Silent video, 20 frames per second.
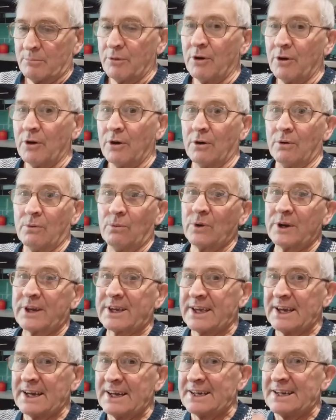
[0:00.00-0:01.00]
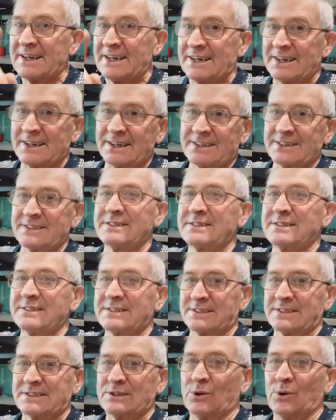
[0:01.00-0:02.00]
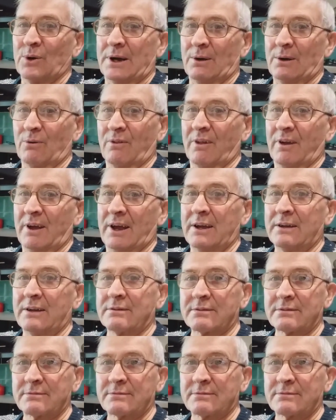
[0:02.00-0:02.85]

But we can't go out there.